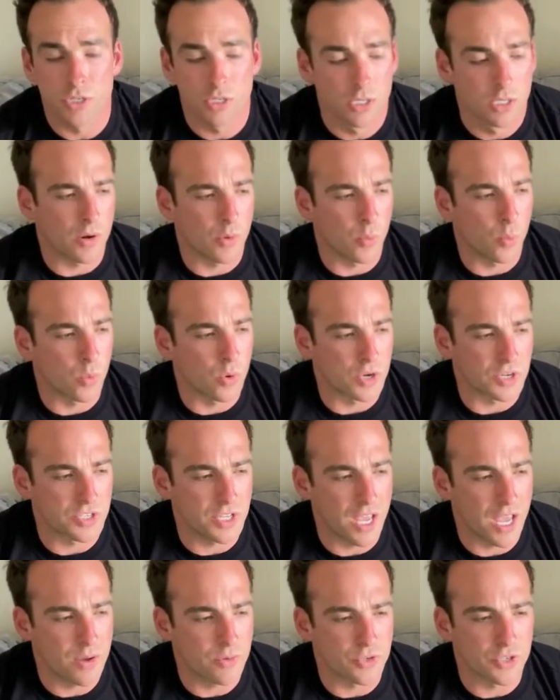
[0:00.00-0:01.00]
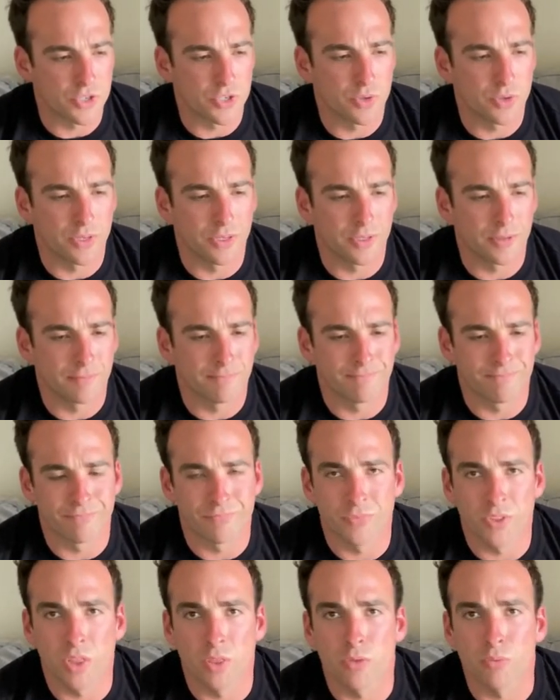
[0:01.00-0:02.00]
On a worst day, I was shooting
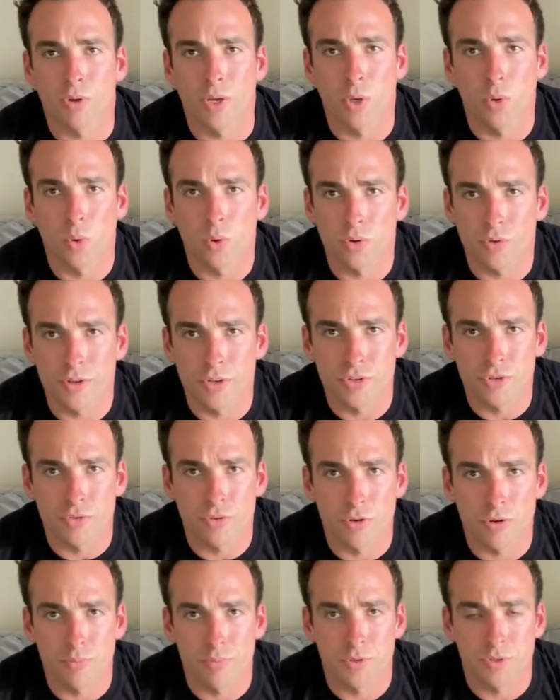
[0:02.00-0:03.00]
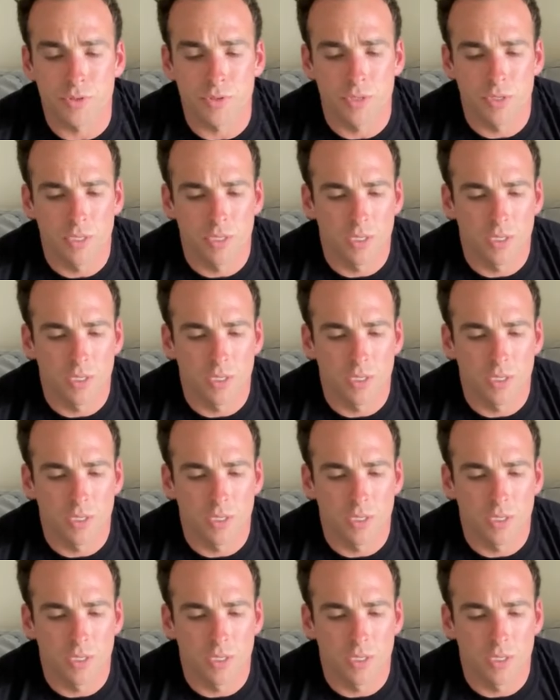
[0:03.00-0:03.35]
3/4-inch groups,